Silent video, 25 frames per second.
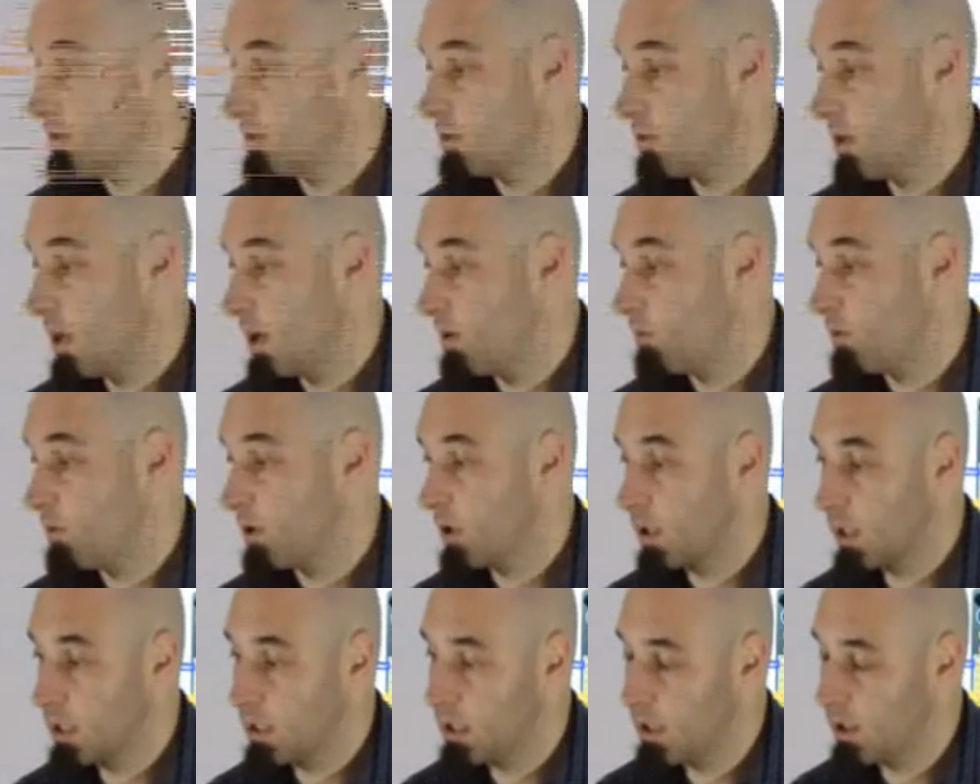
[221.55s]
So now
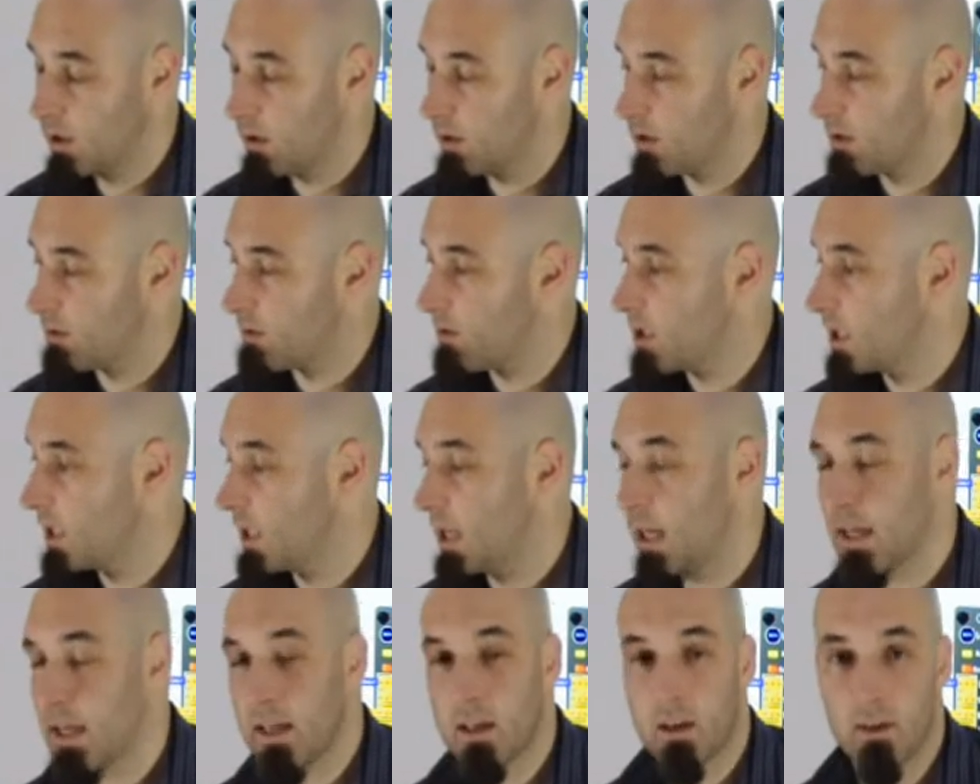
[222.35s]
we're going to click on the
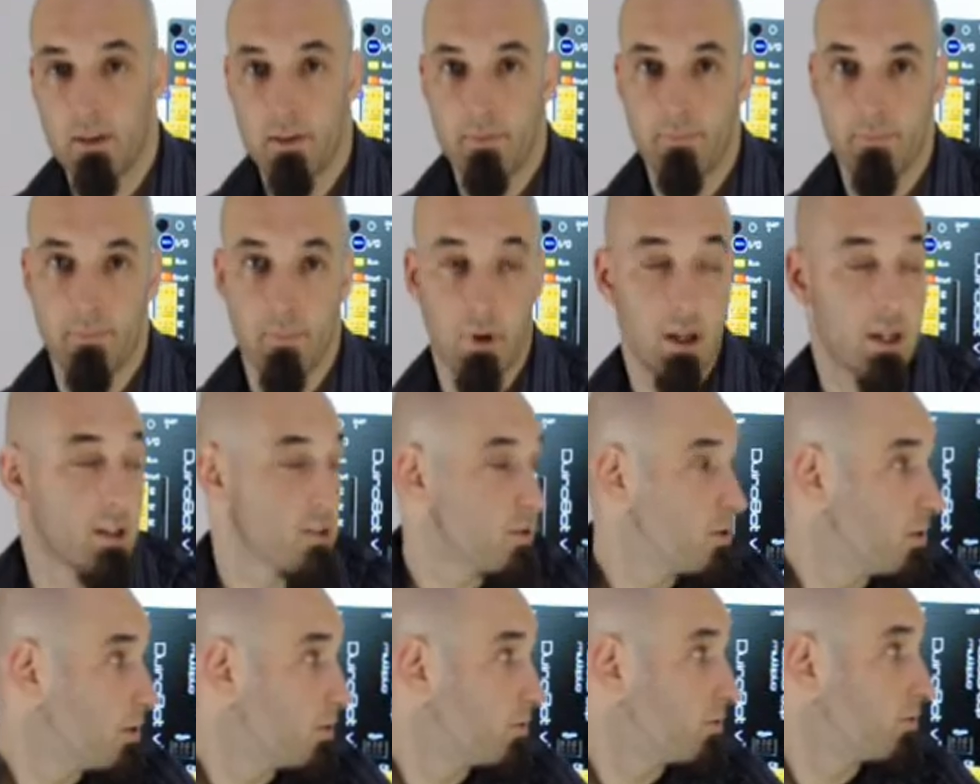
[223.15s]
run icon,
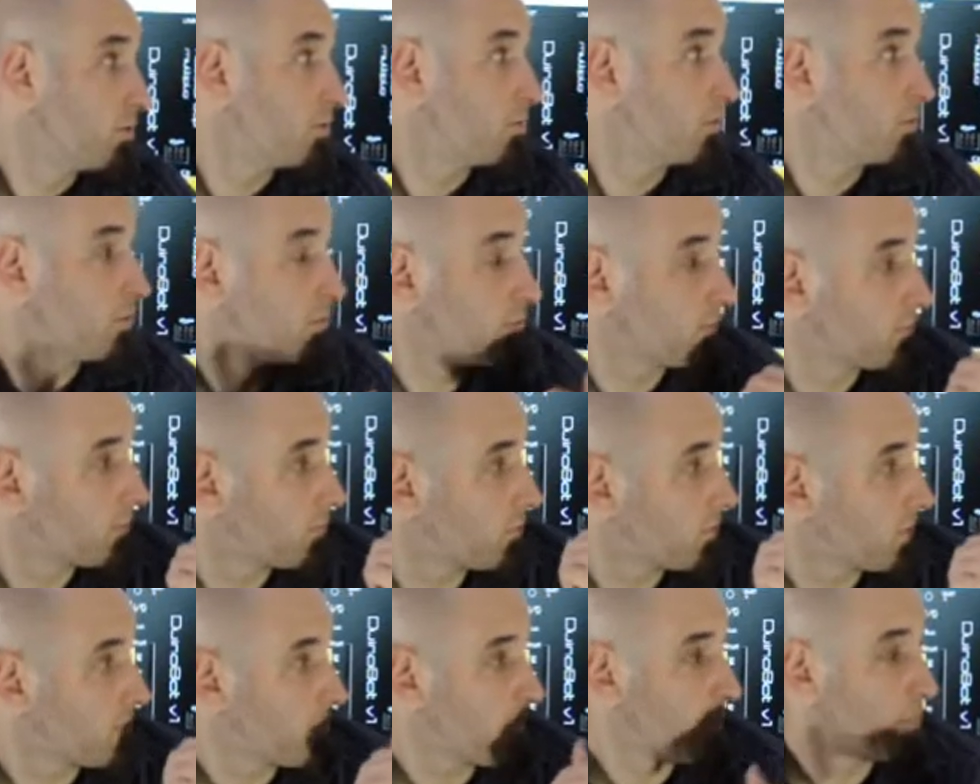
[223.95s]
as you
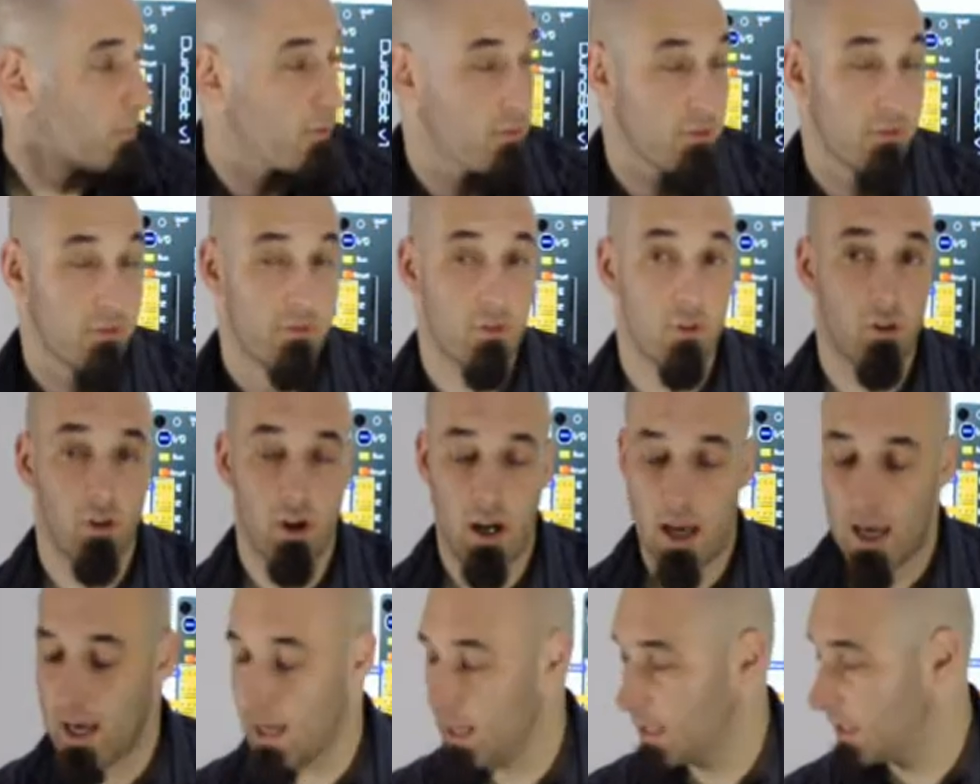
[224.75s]
remember
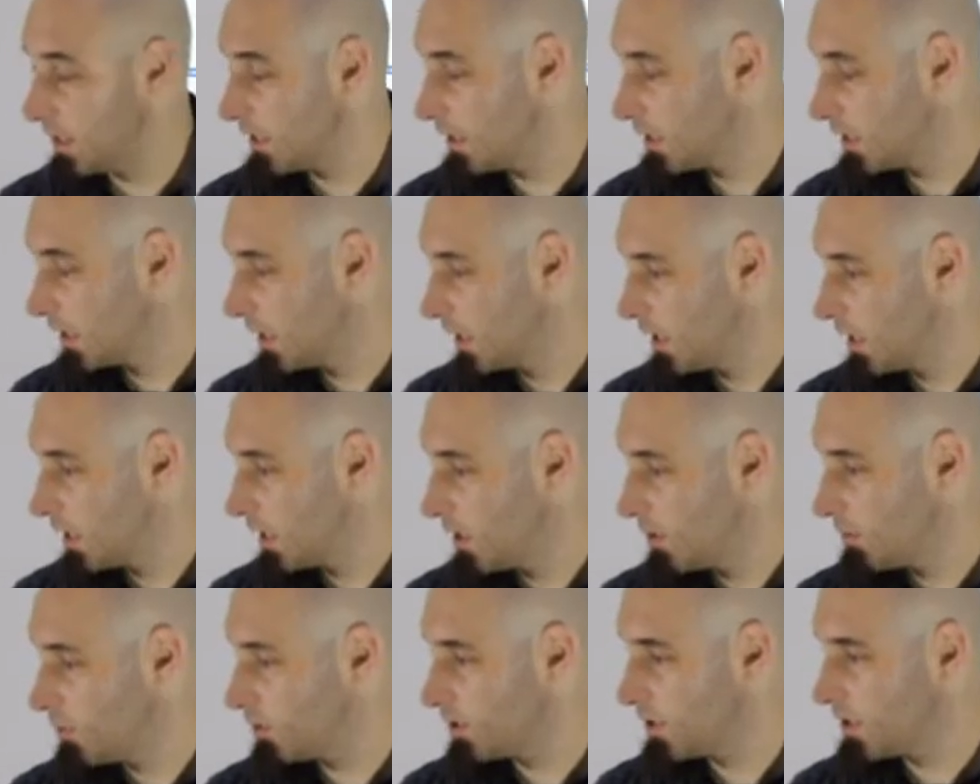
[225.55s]
before, and
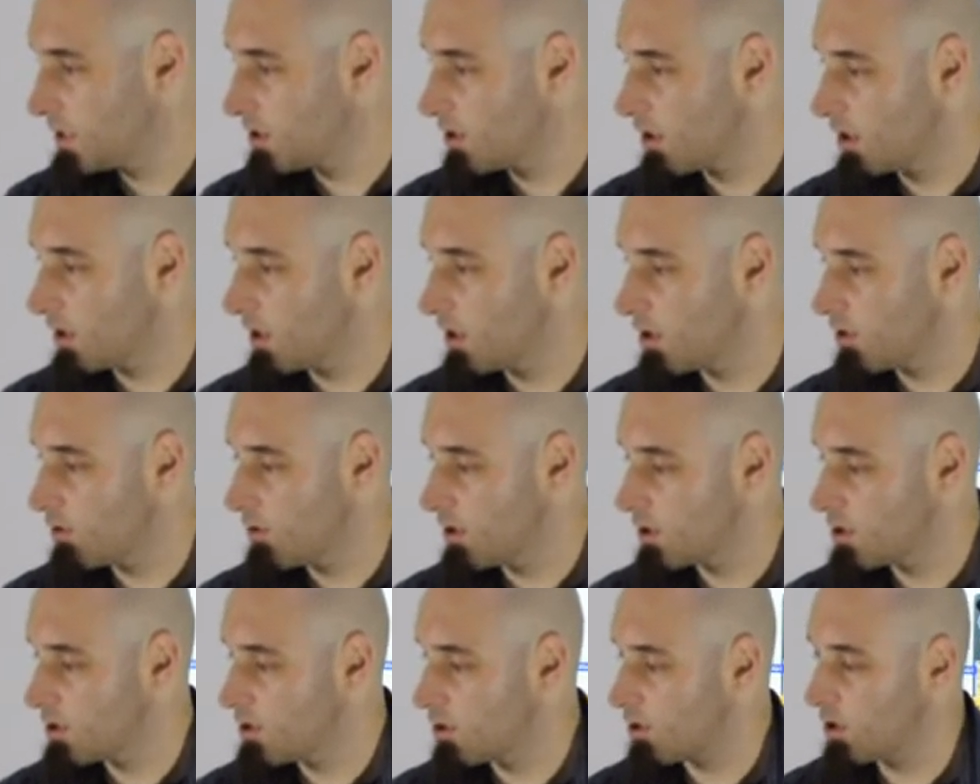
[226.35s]
what this is going to
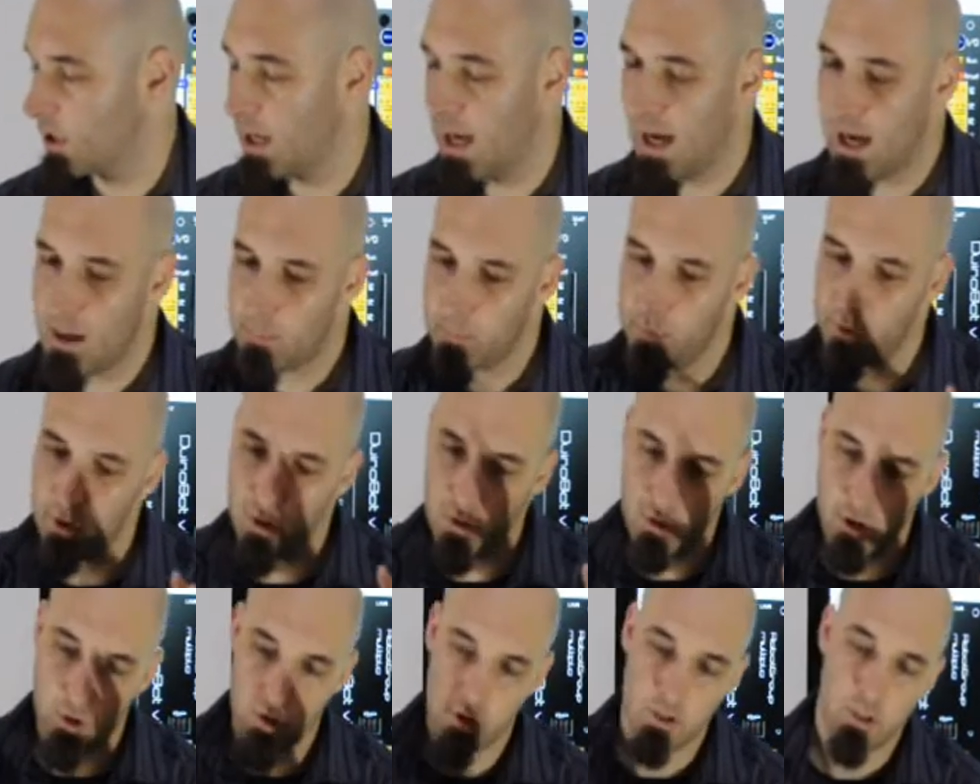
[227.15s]
do is going to
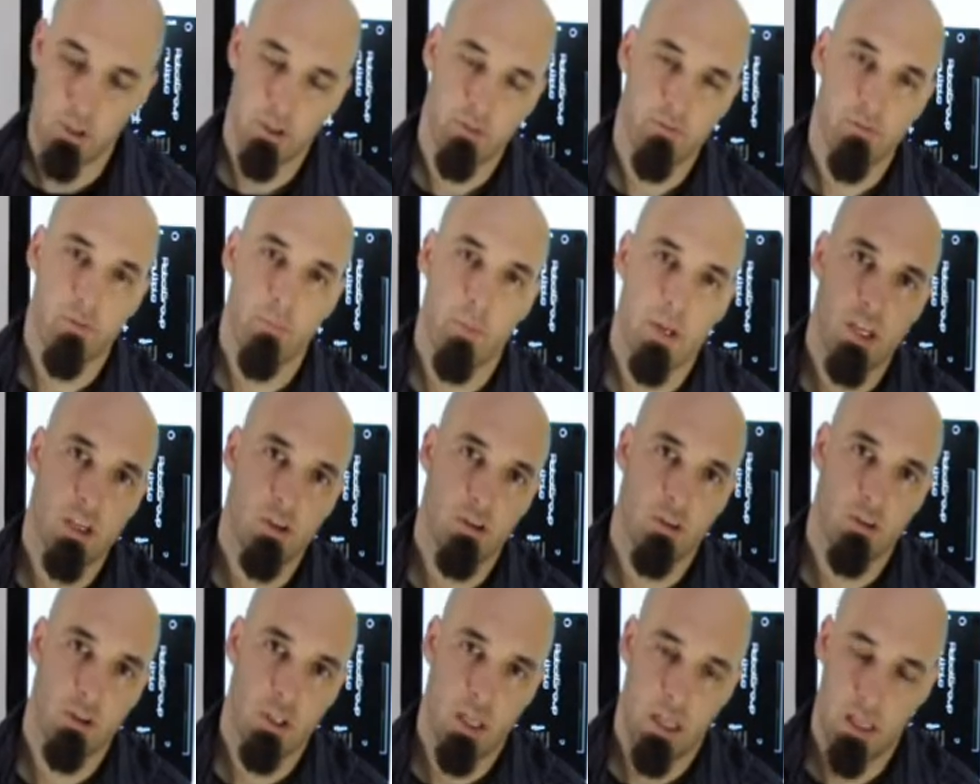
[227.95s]
upload all the
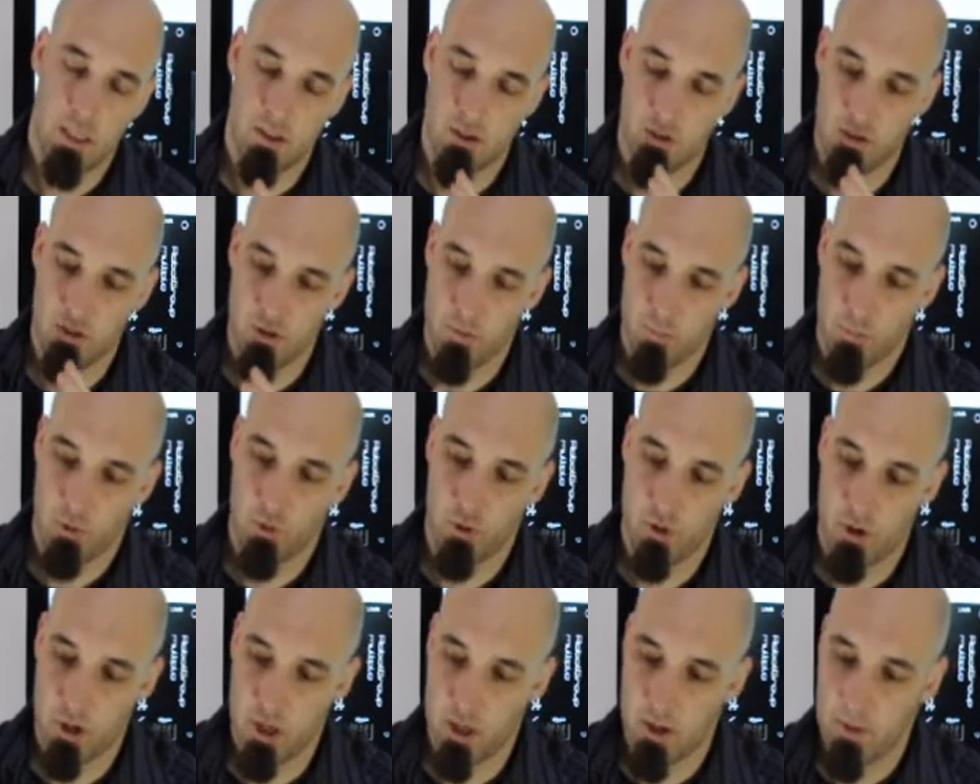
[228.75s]
information into the
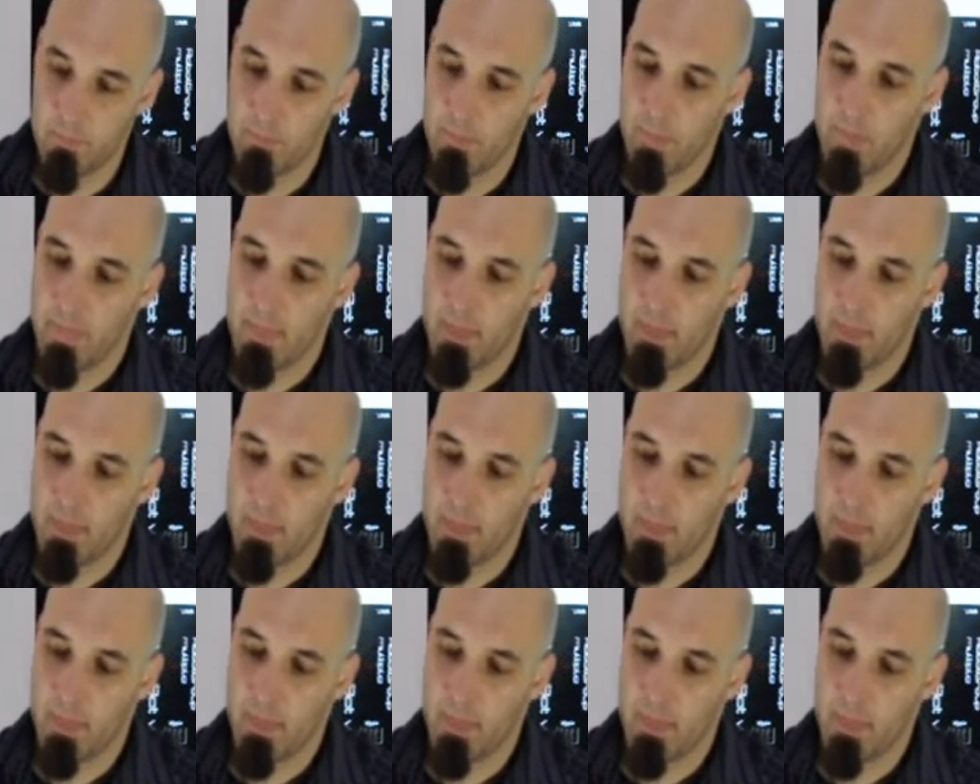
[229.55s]
board.